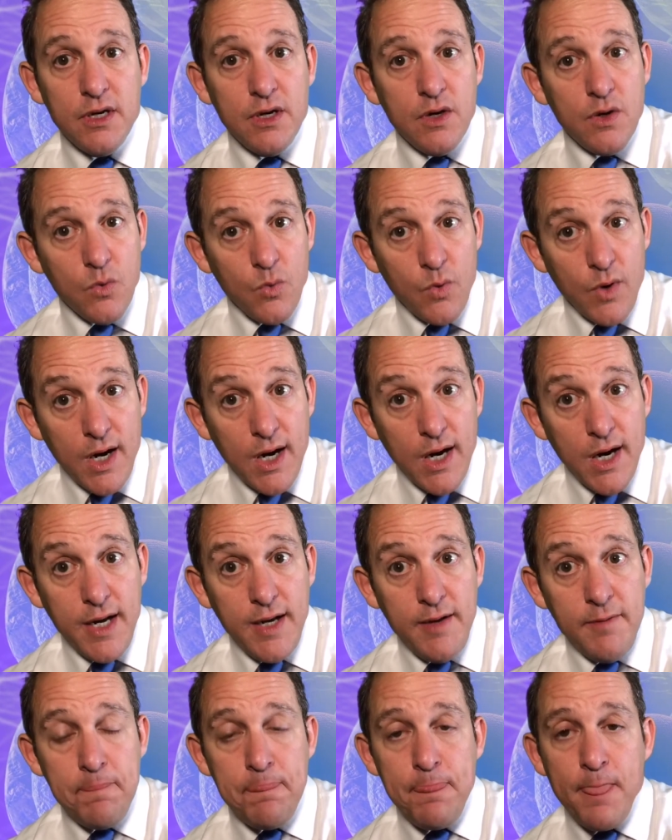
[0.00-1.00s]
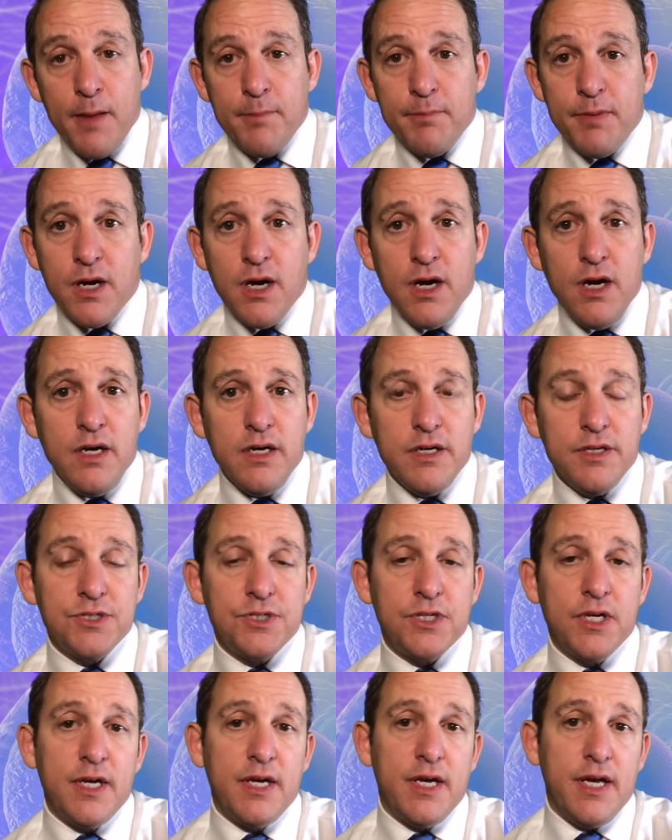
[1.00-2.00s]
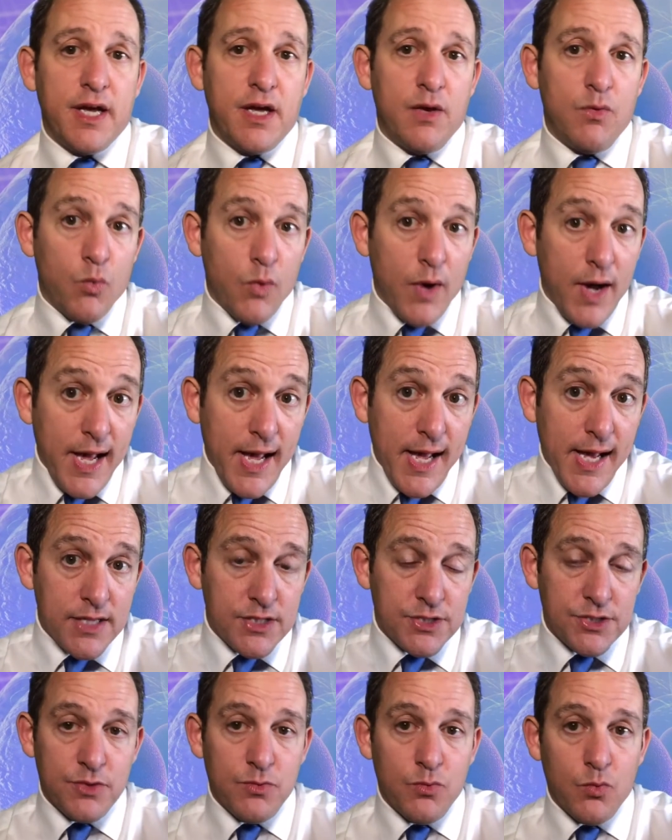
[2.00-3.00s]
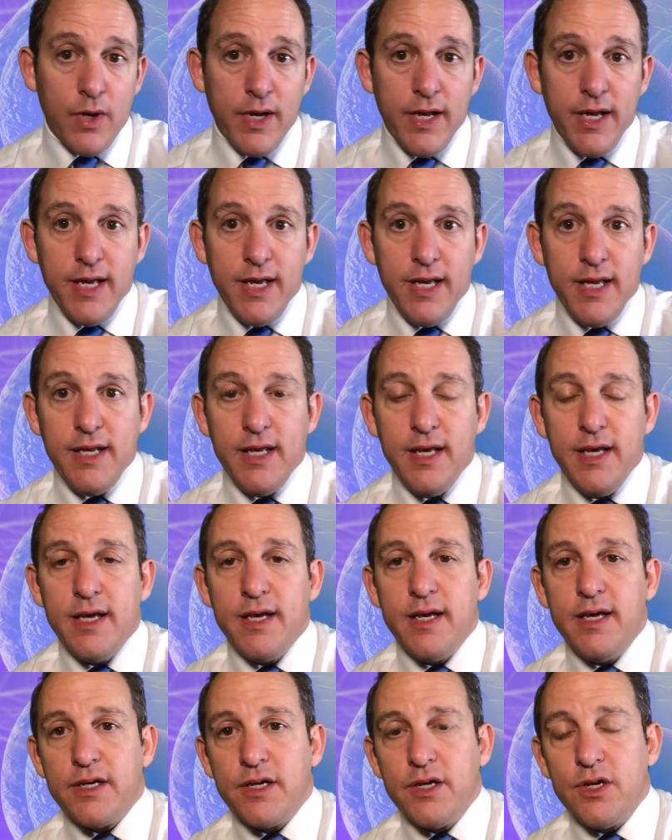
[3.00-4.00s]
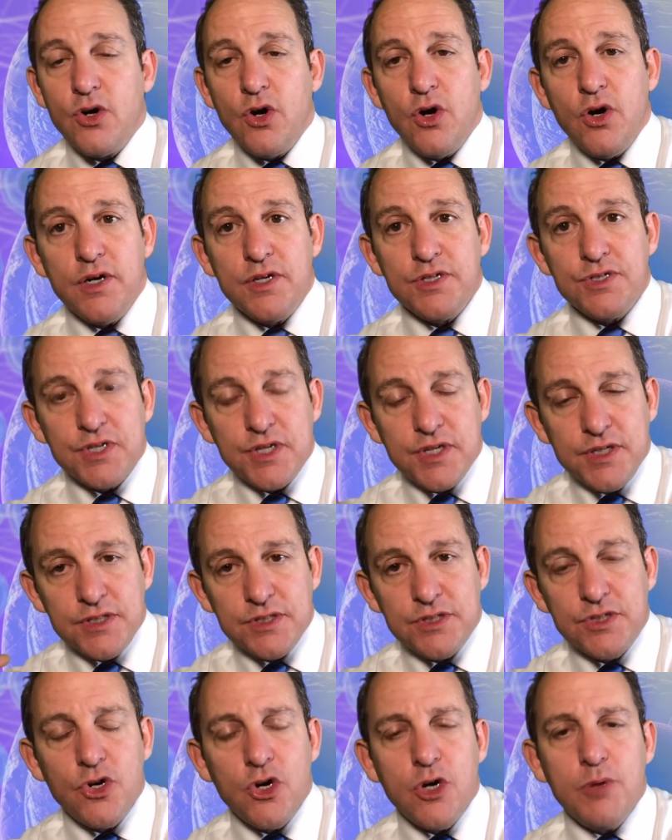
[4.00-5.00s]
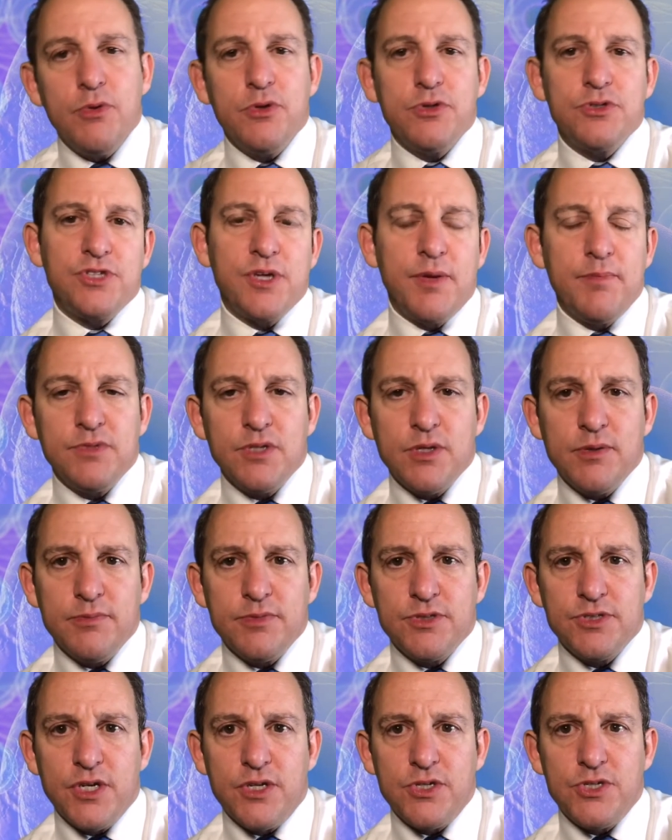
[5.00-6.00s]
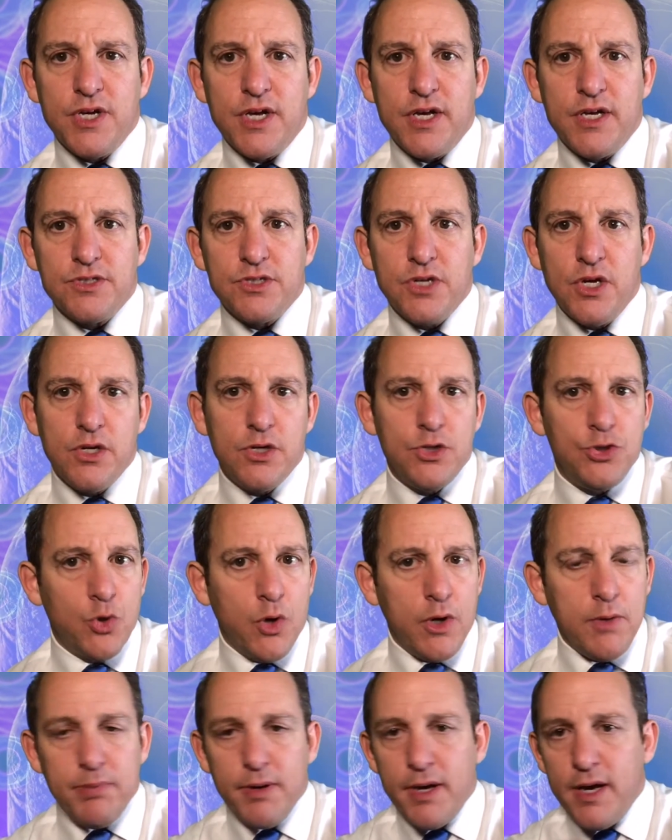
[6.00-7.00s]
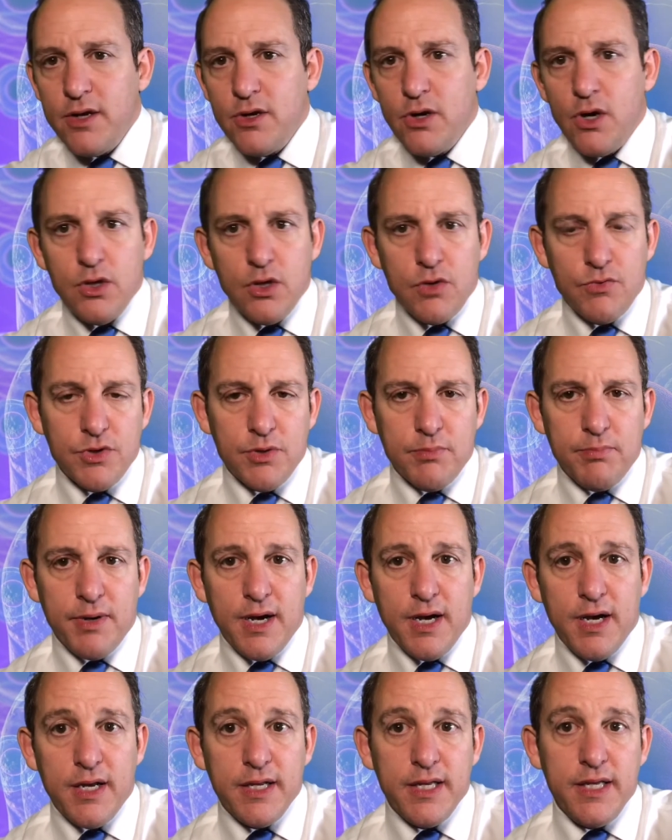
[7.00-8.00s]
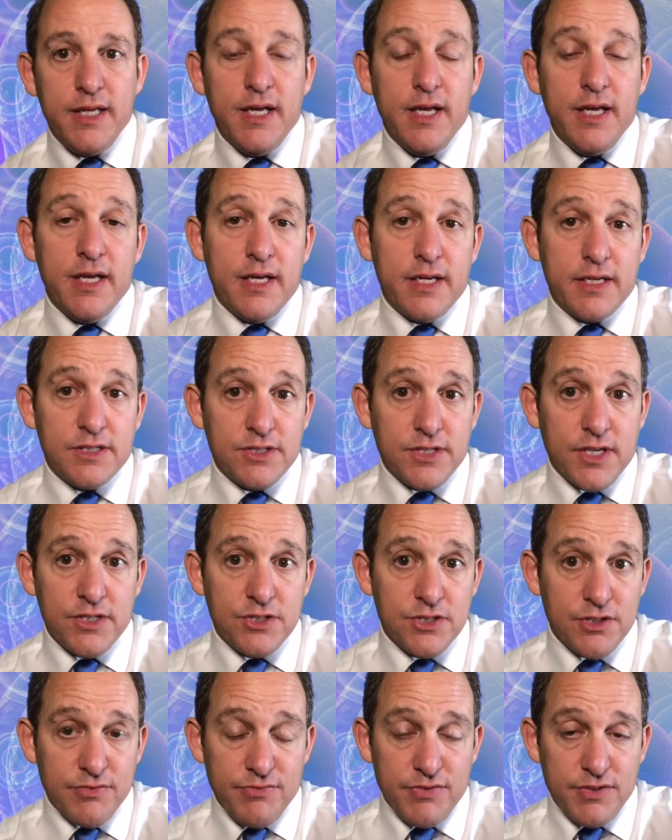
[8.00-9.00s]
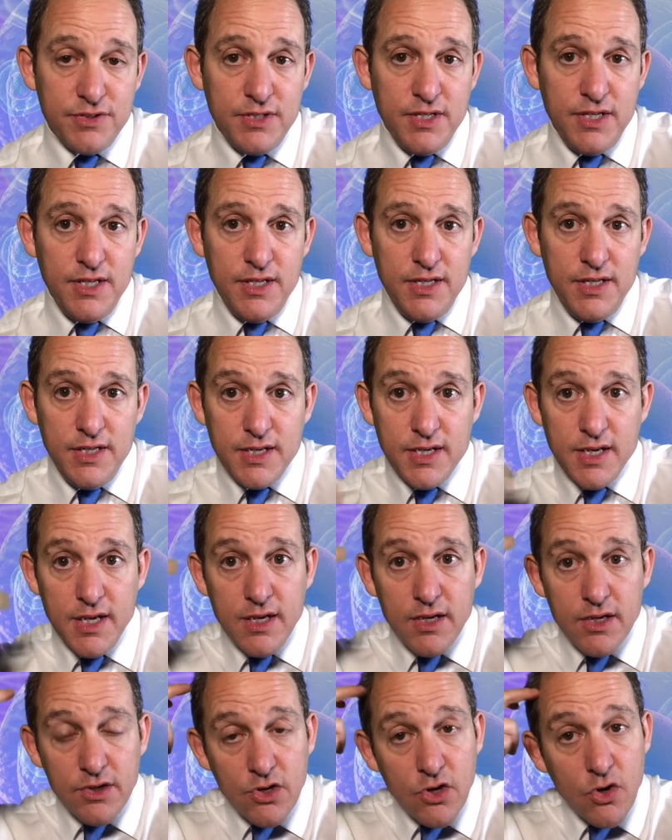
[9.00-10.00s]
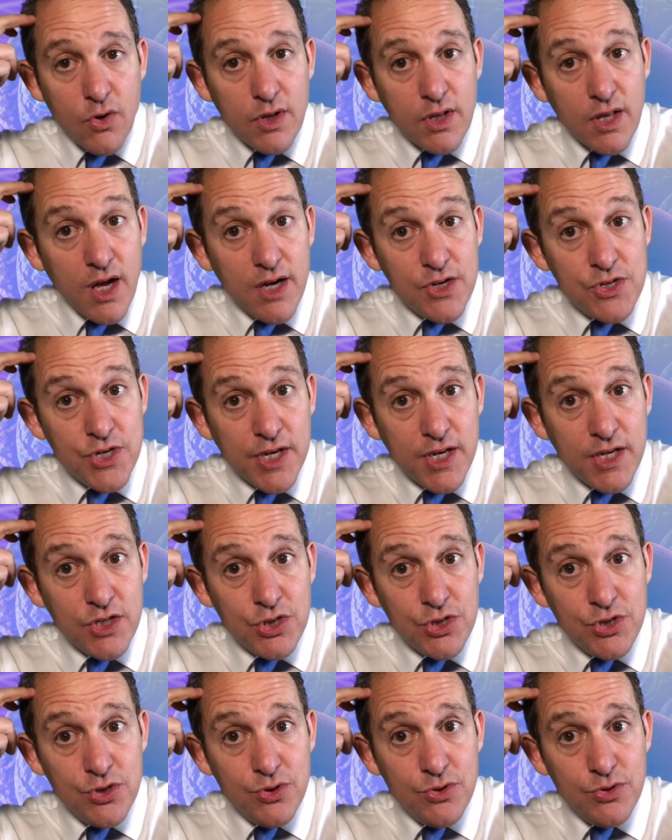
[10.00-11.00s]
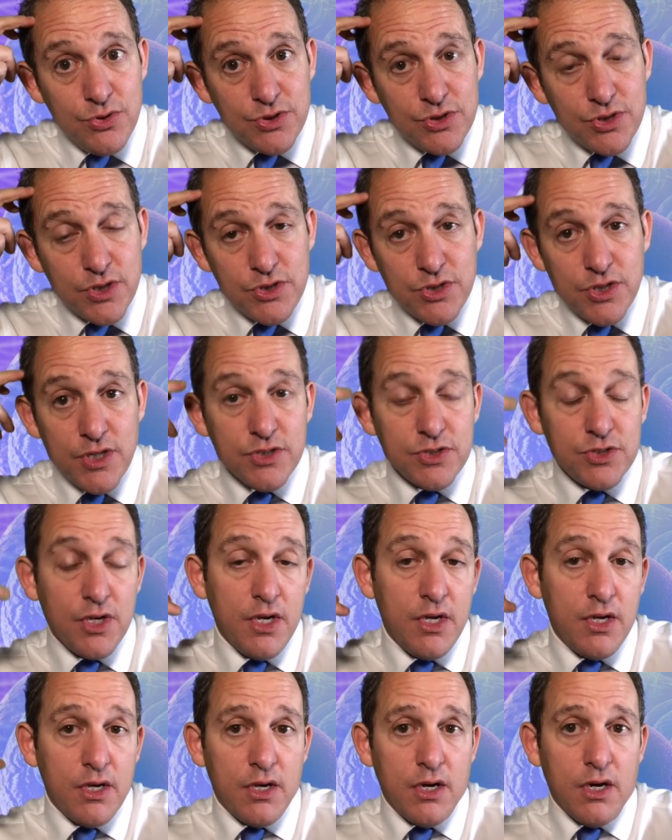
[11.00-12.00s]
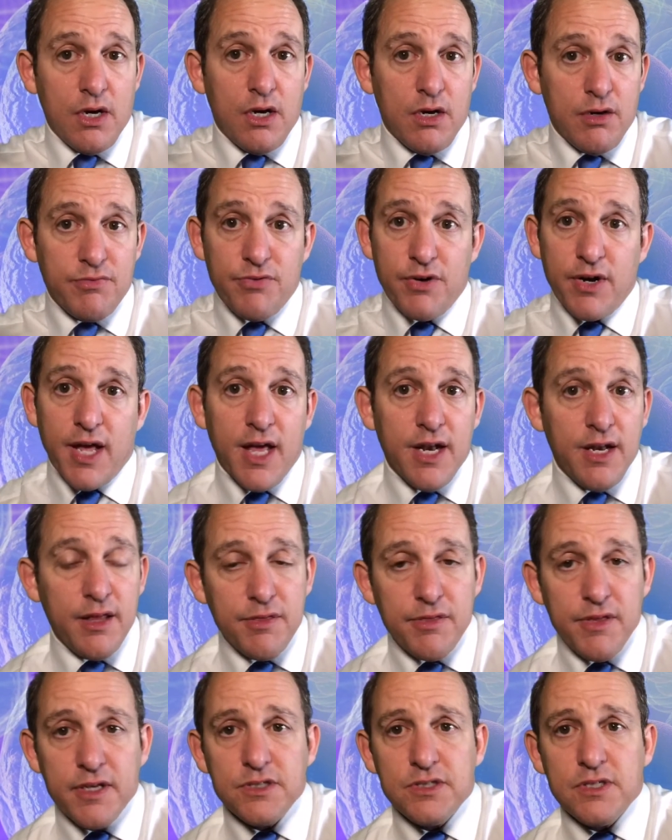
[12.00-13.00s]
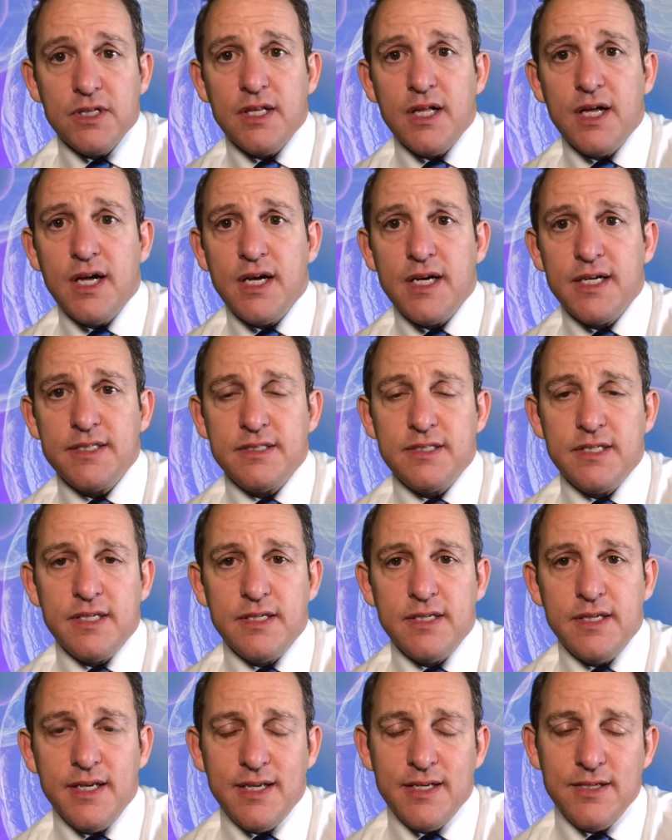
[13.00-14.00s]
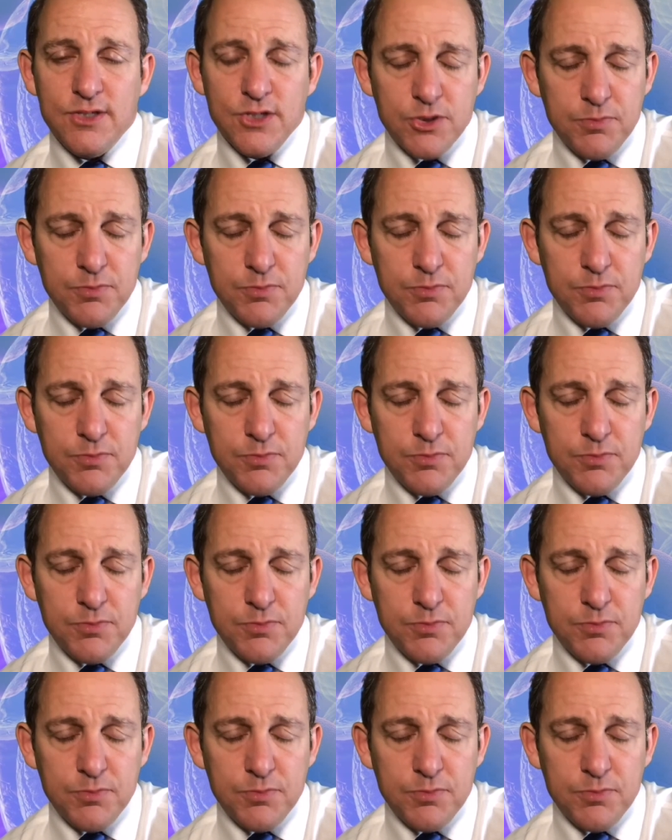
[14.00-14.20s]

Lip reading: Why? Because it can wax and wane. It can cause considerable symptoms such as joint pain all over the body, excessive fatigue, neurologic issues such as forgetting things a lot, and it can just